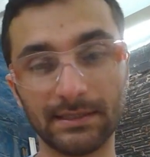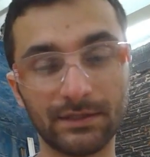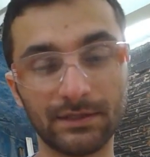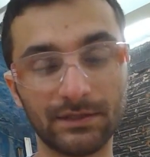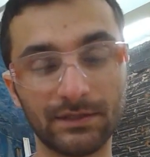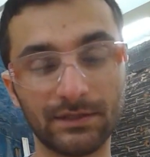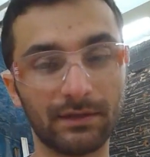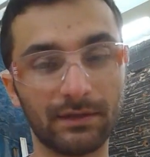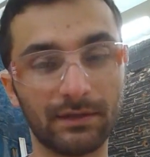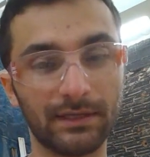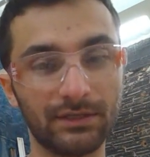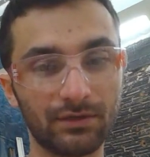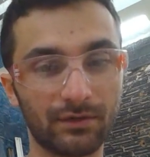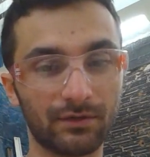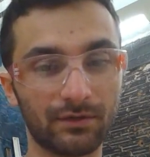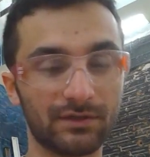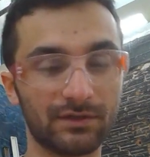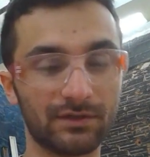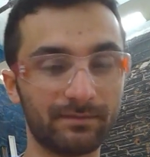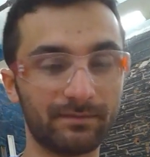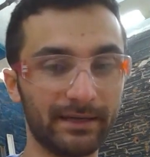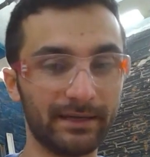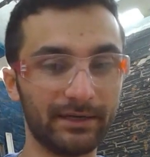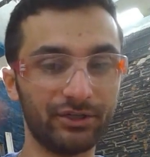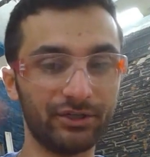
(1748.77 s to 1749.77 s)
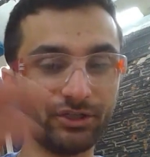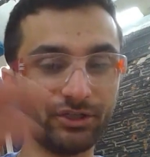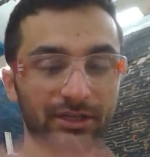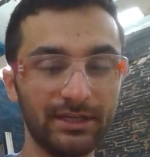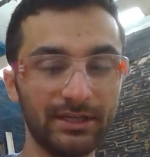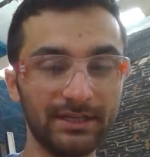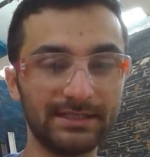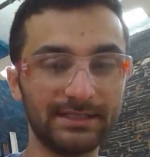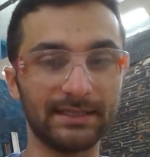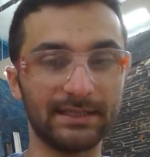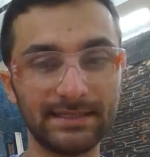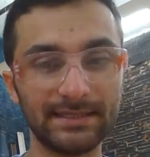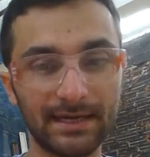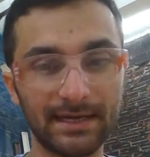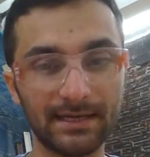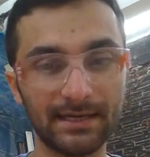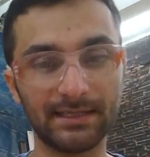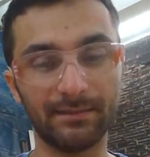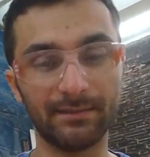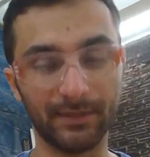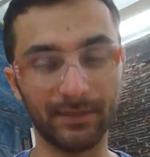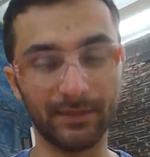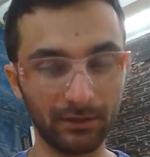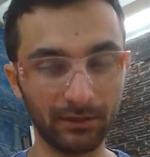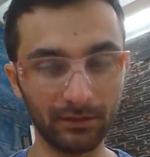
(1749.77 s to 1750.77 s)
So they took those big sheets and they stacked
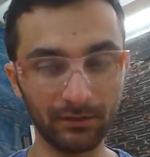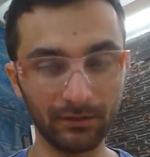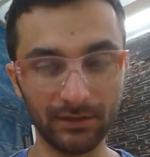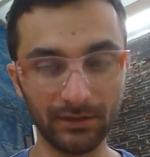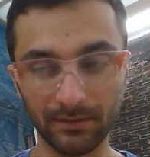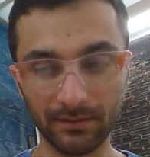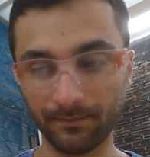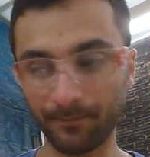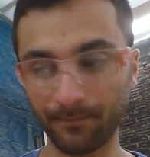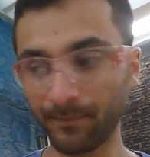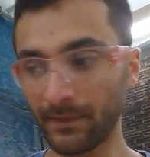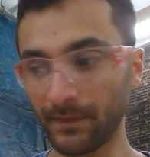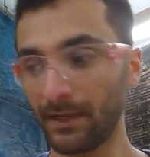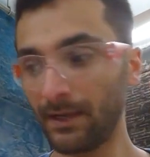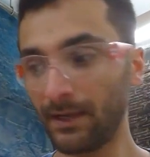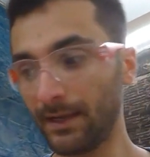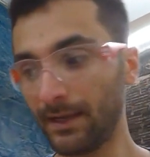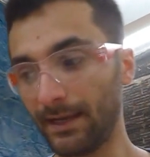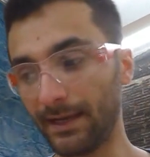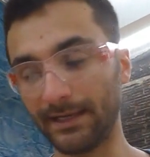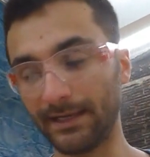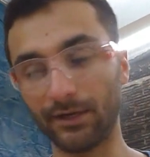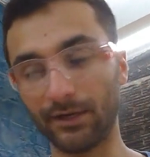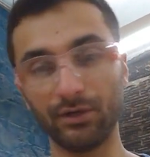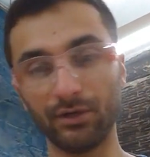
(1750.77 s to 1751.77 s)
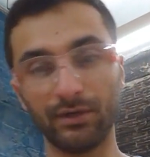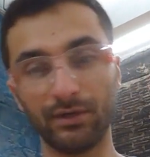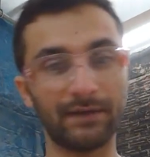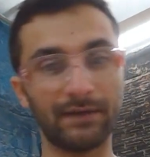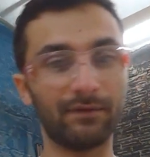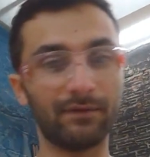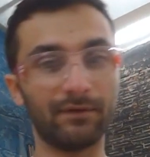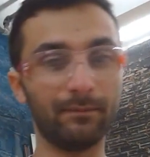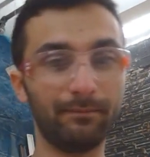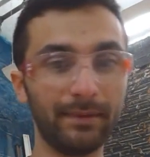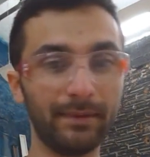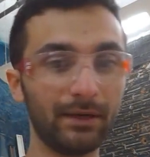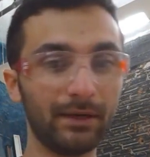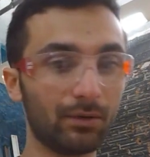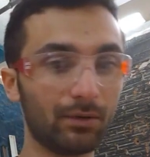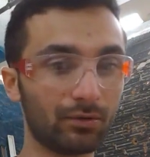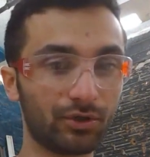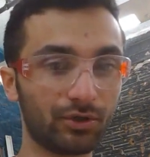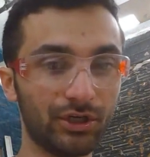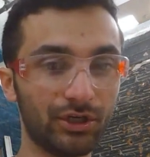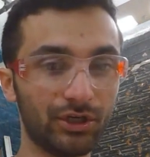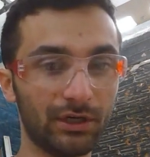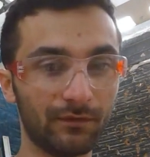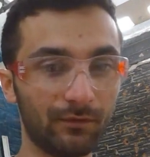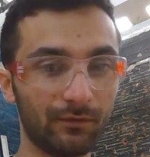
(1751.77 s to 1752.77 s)
them and glued them. And now you can have a big old
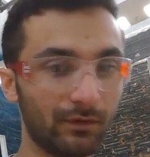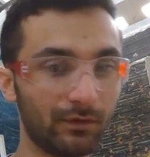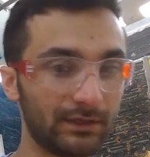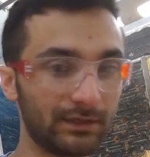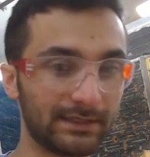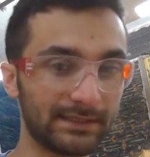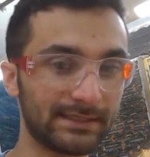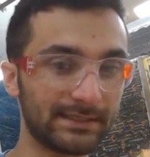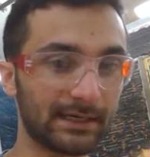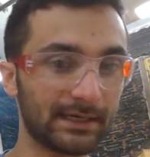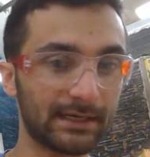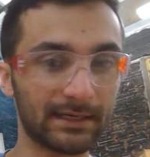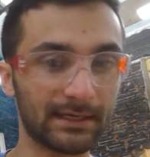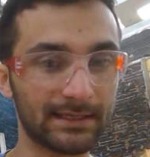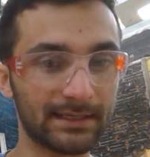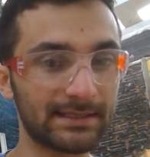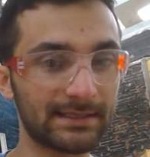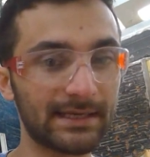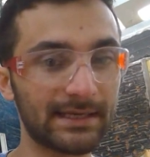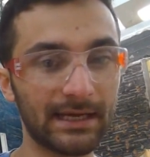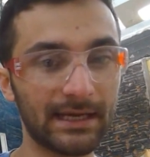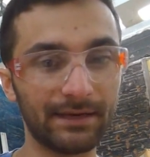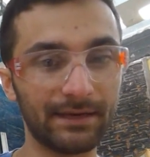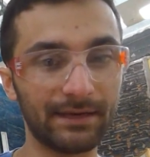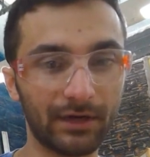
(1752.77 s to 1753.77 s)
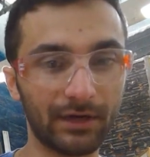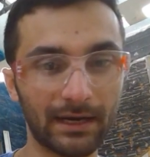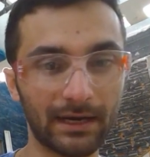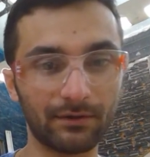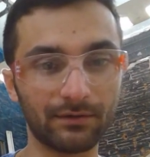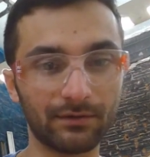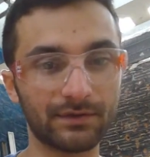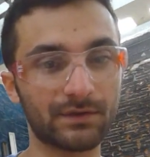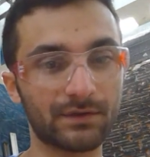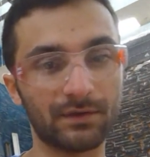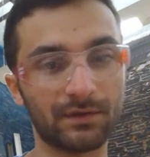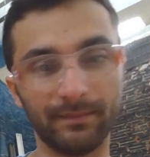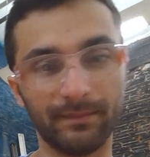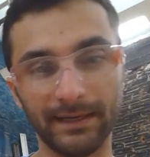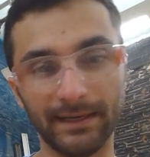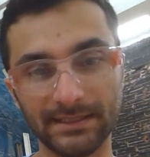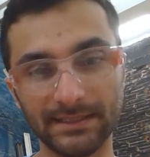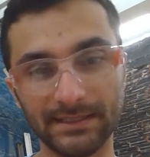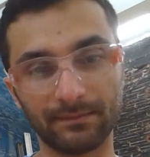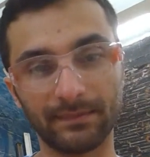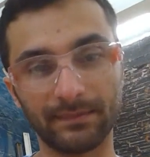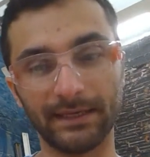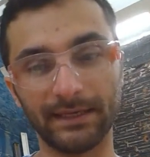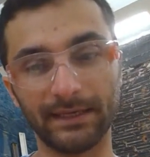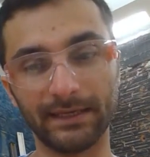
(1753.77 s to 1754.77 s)
sheet of wood to stick on the side of your house or make
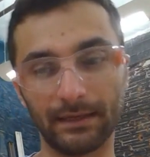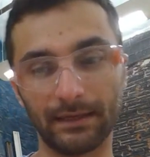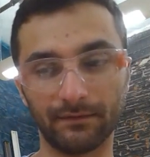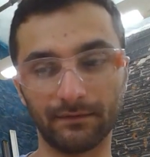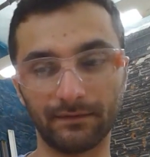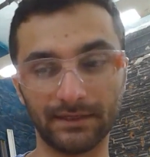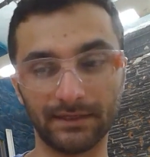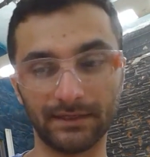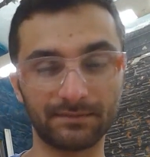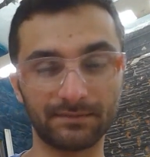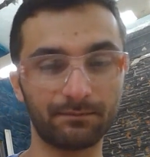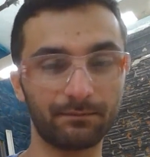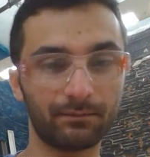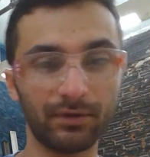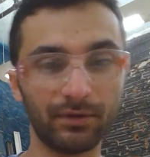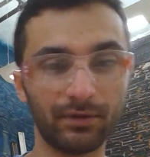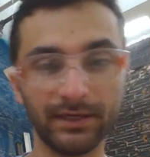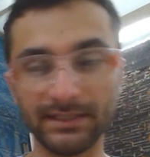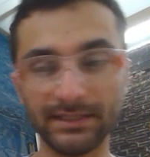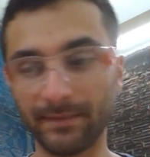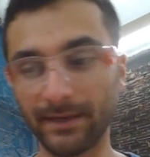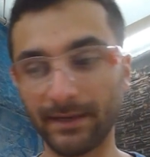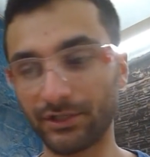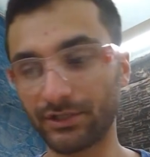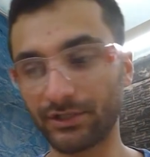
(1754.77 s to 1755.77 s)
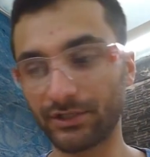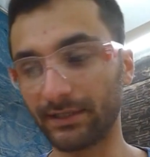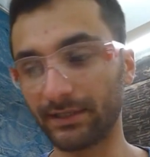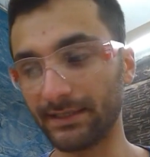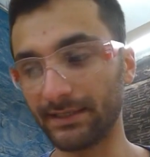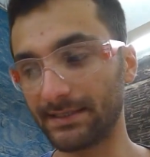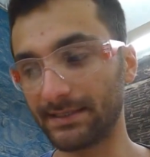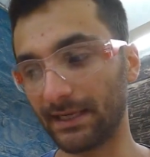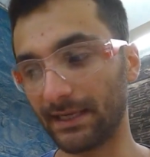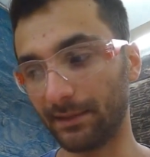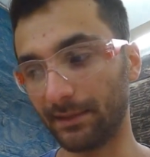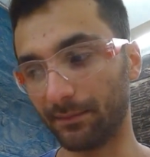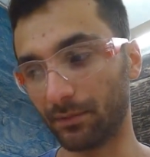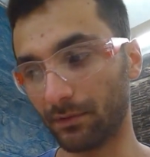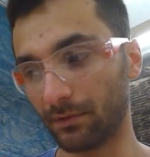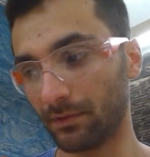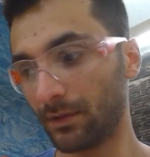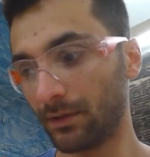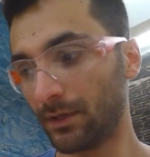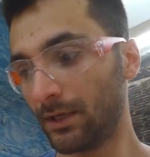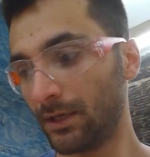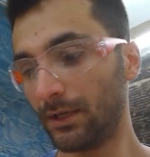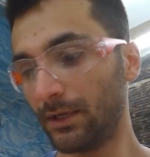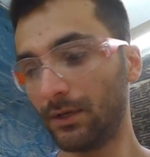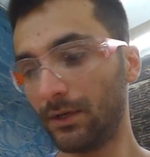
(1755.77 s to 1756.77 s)
something out of. It's pretty dimensionally stable,
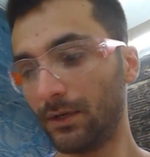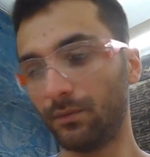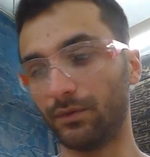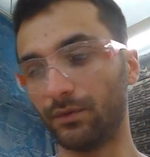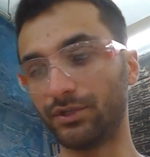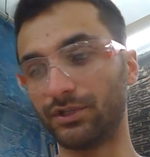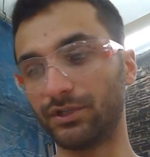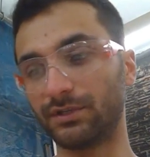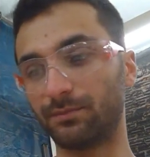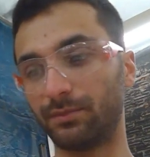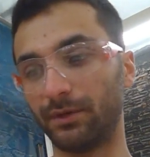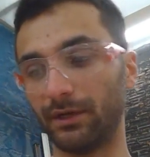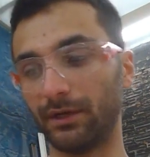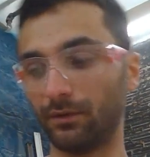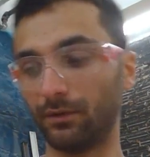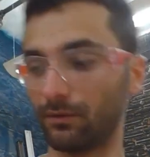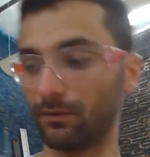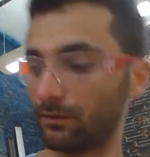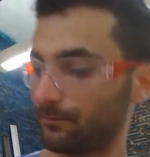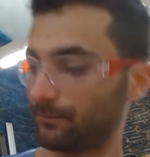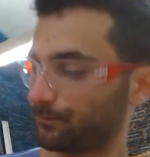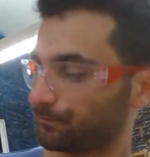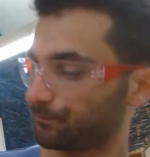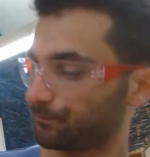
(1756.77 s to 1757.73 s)
which is pretty cool.